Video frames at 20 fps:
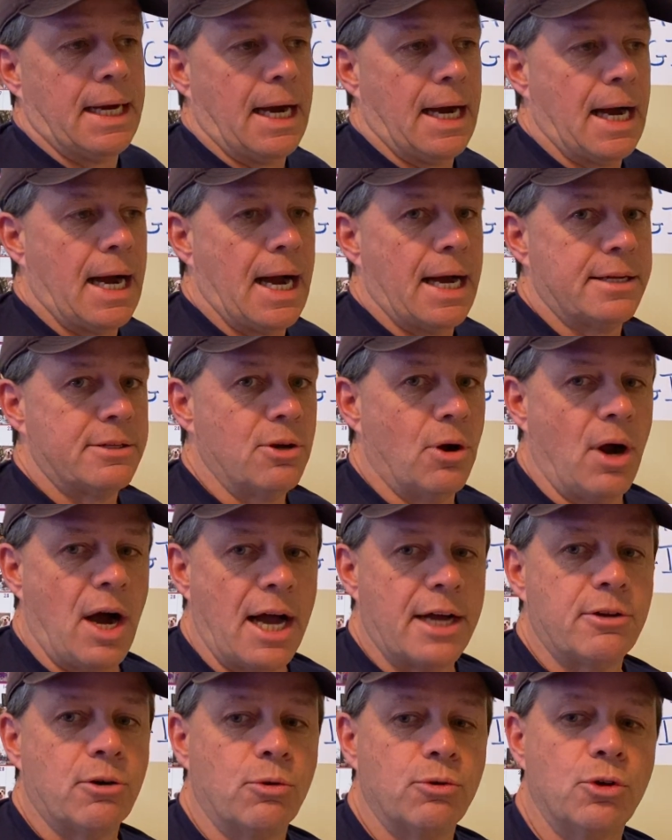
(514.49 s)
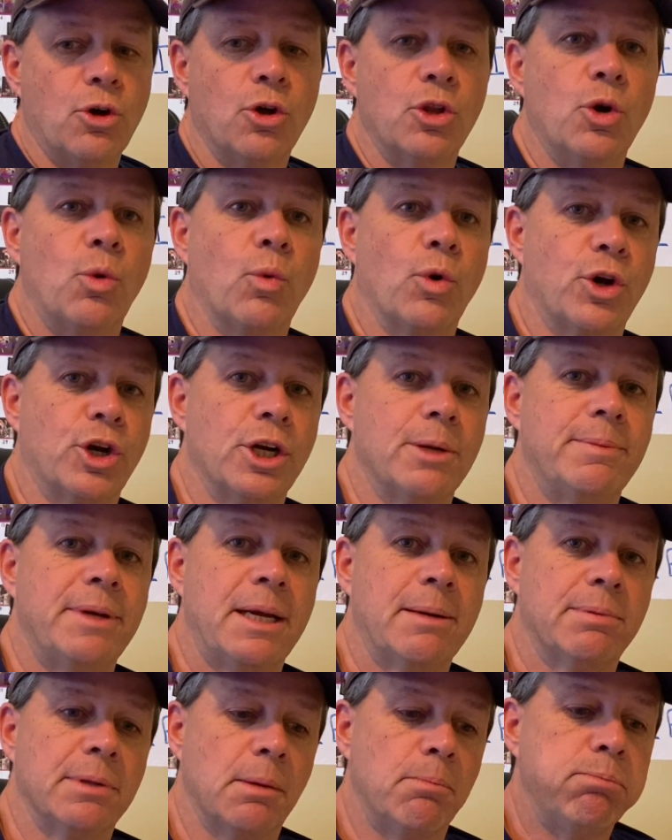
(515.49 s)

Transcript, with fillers: I don't I don't know that we're going to be able